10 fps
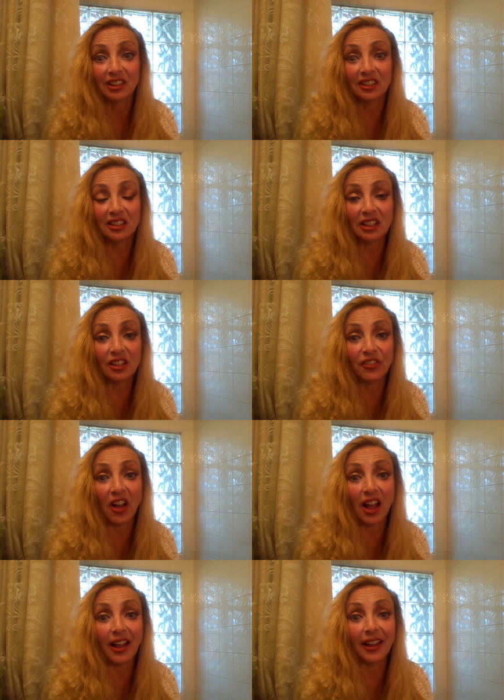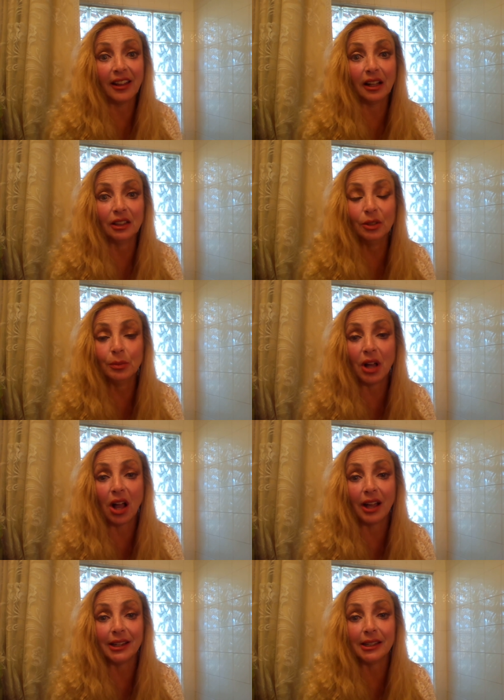to signify
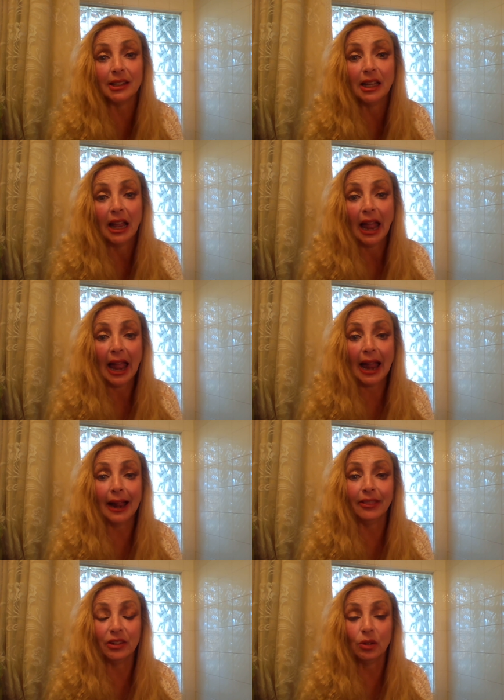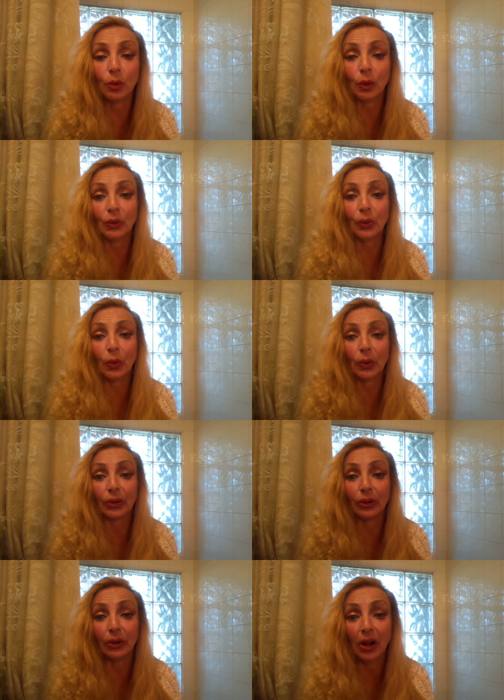Illuminati and the New World
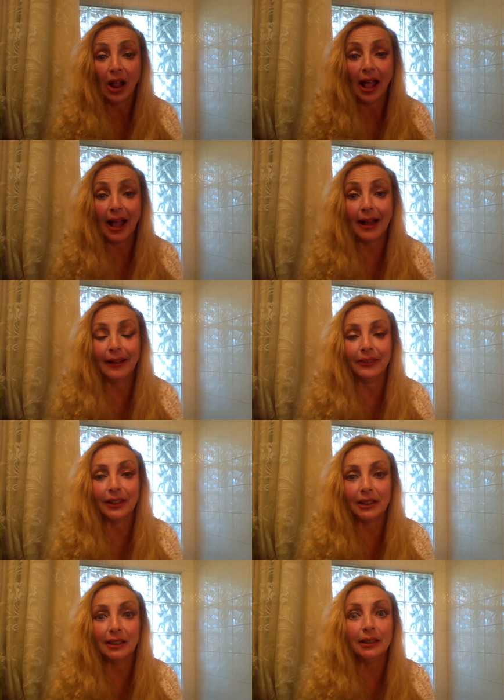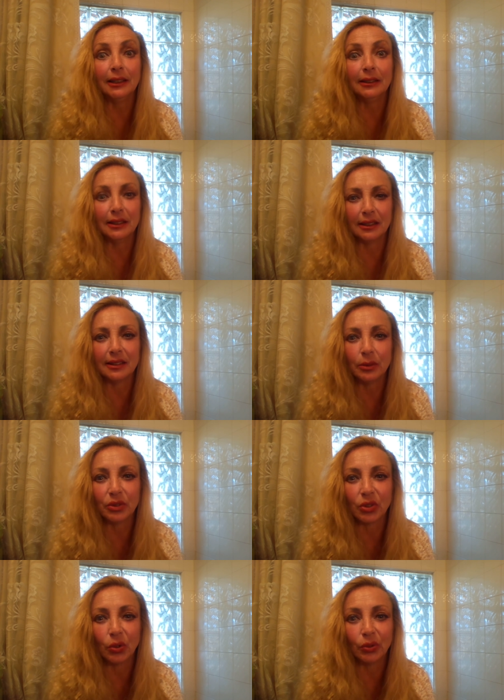Order and that he did as he
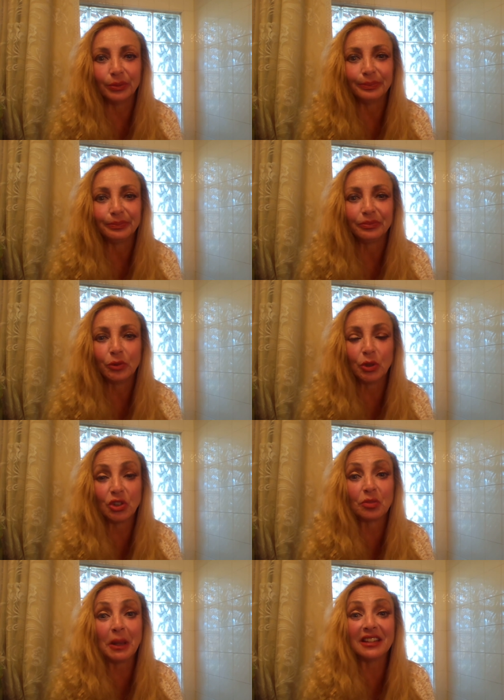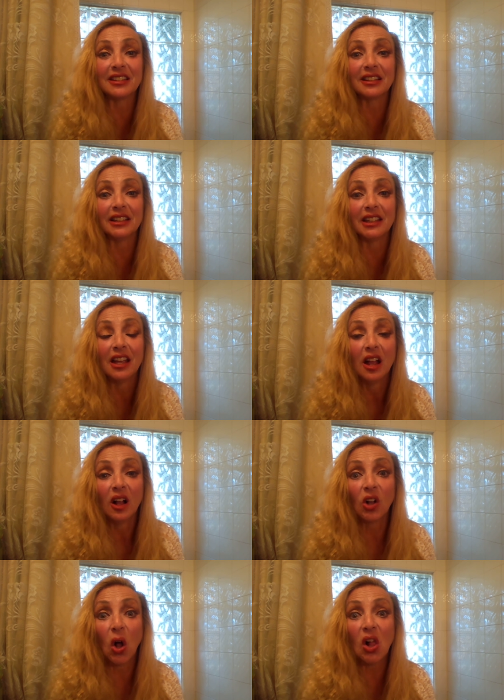was told, which is basically
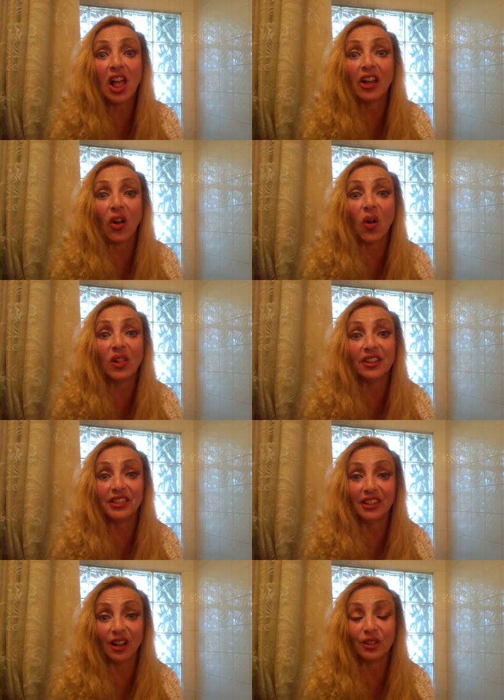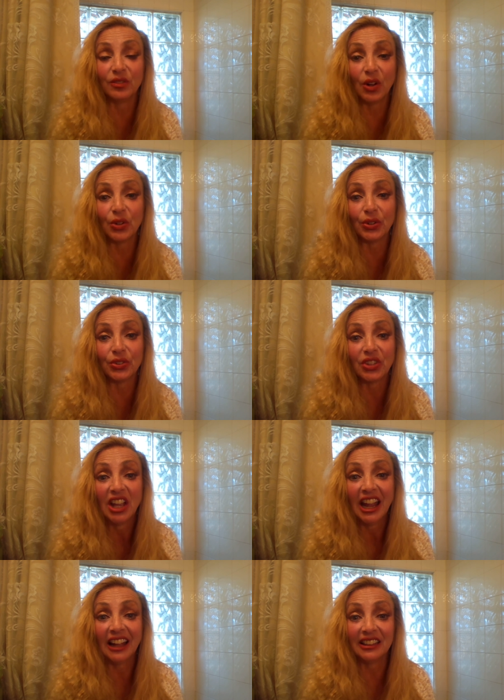call out all of the young voters
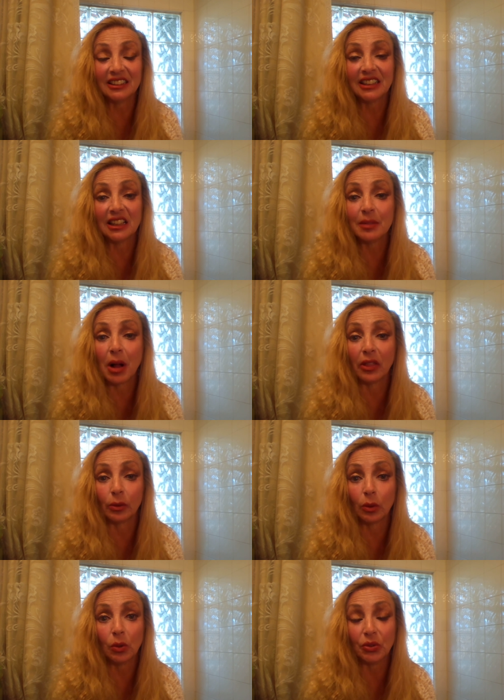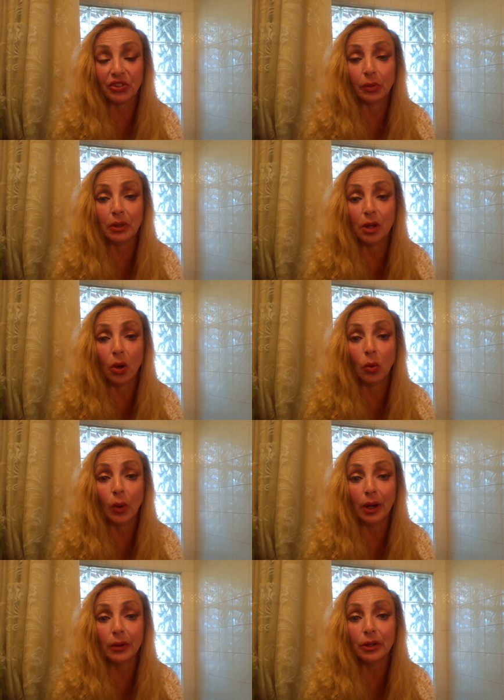and let's get them on the rolls so we know
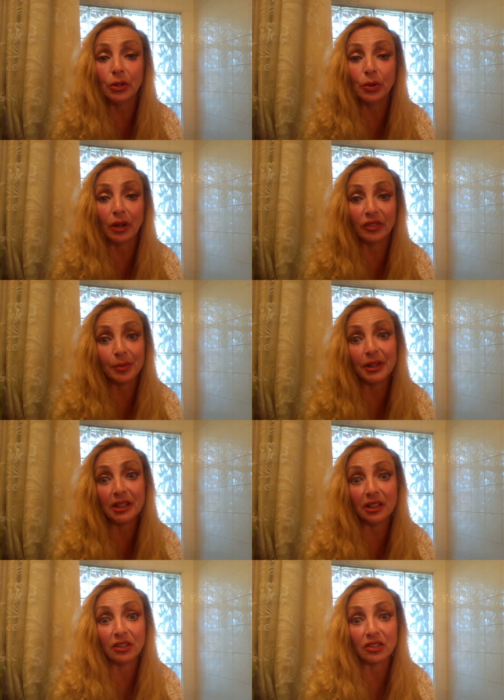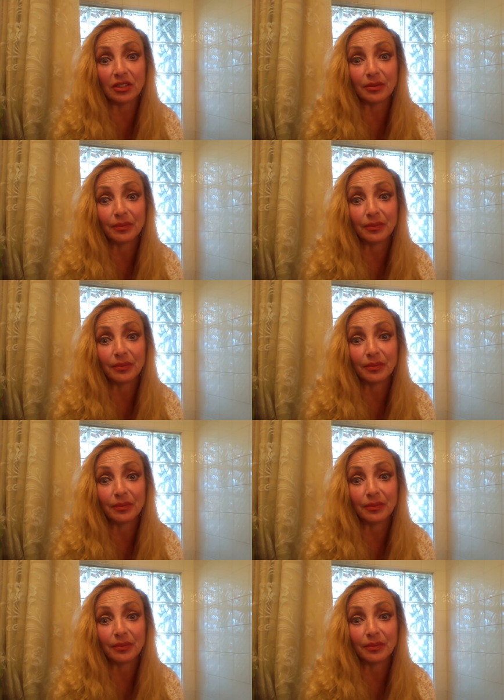where and who everybody is.